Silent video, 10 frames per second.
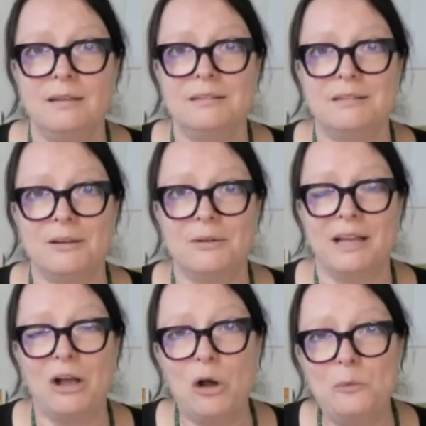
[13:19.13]
So
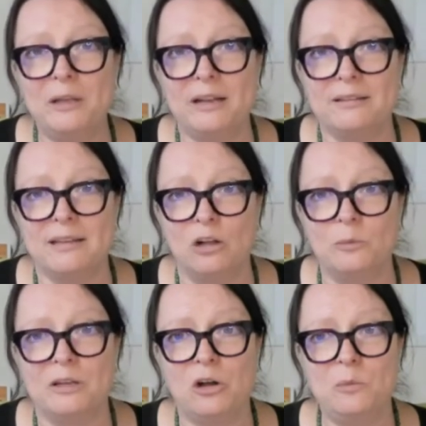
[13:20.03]
I hope that has
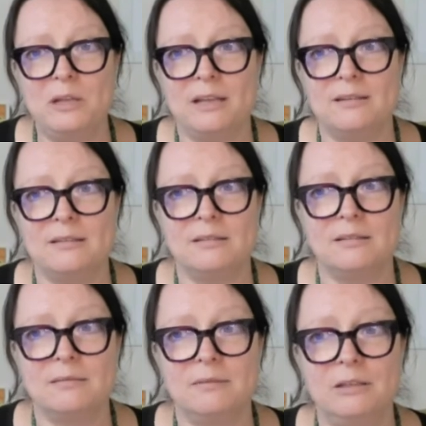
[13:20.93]
helped. I hope that
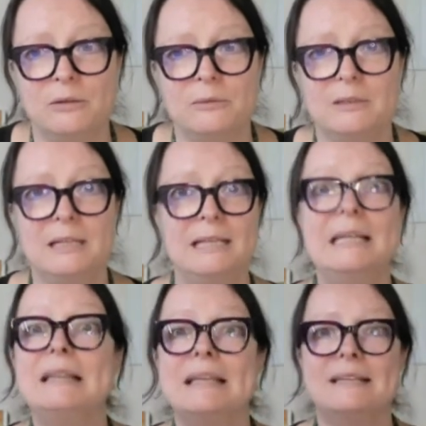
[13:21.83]
has, you know,
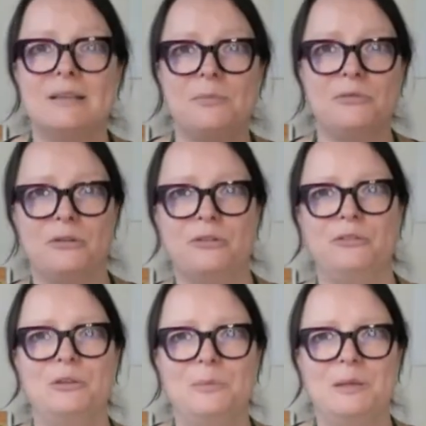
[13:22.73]
cleared things up for a
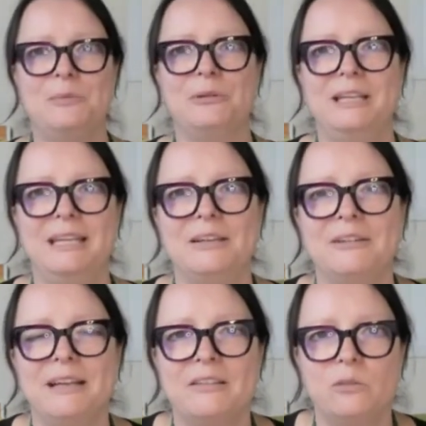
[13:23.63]
few people
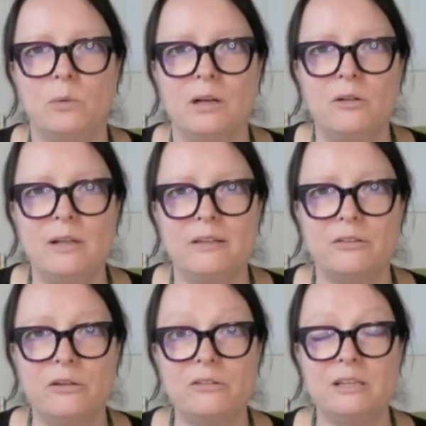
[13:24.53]
here as well. And
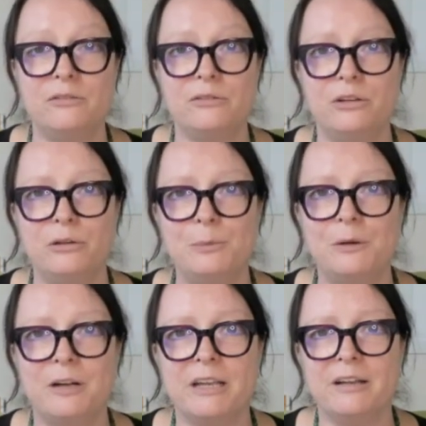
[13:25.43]
certainly for you,
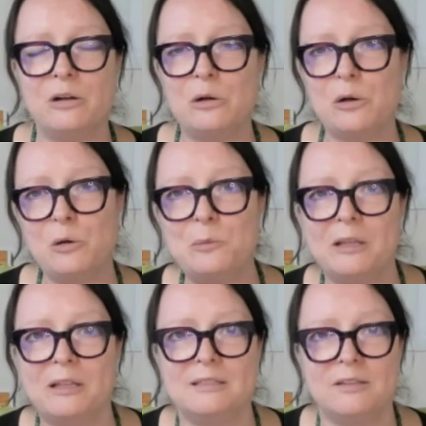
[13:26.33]
Marije, I hope
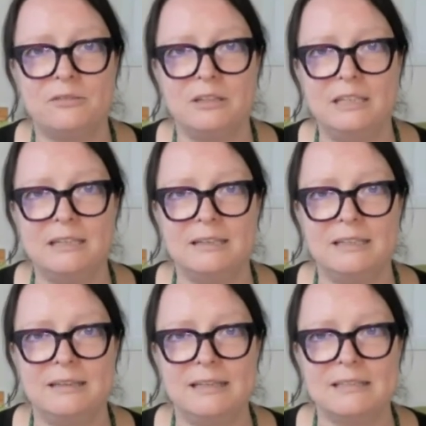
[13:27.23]
that definitely
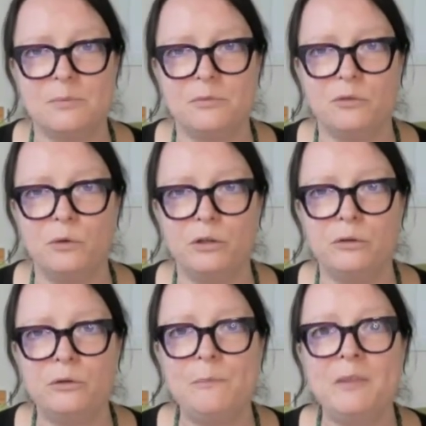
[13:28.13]
cleared things up for
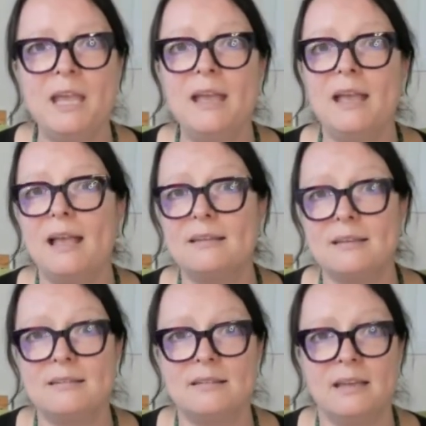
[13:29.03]
you.
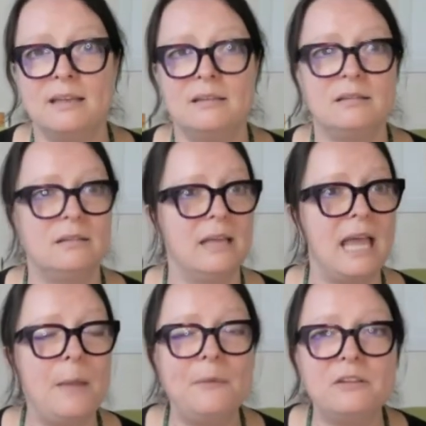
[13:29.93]
As I said,
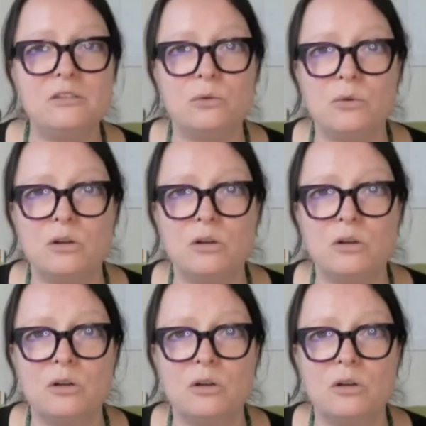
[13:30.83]
happy to talk
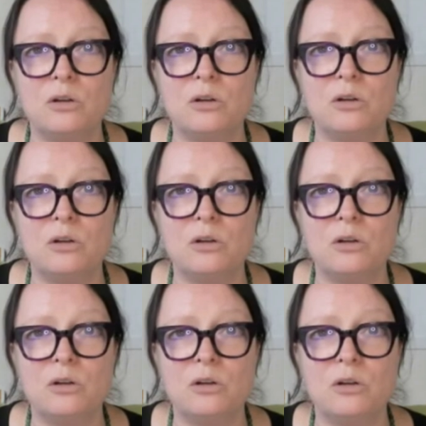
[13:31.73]
about this,
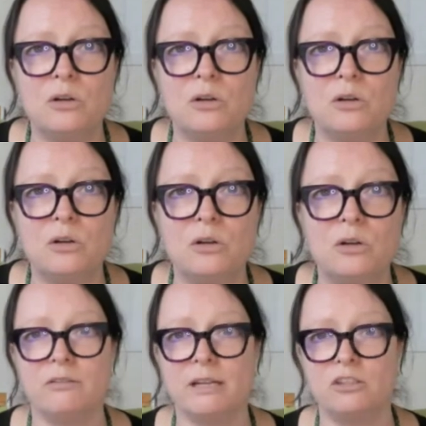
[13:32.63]
happy to guide you in the
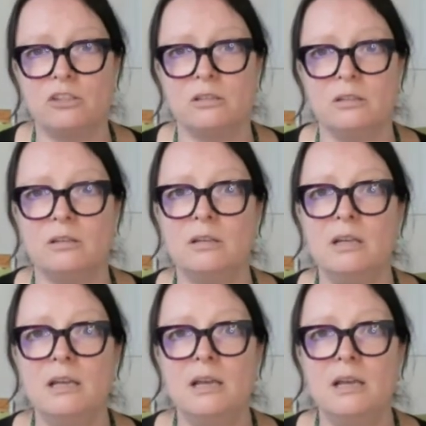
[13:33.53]
right direction.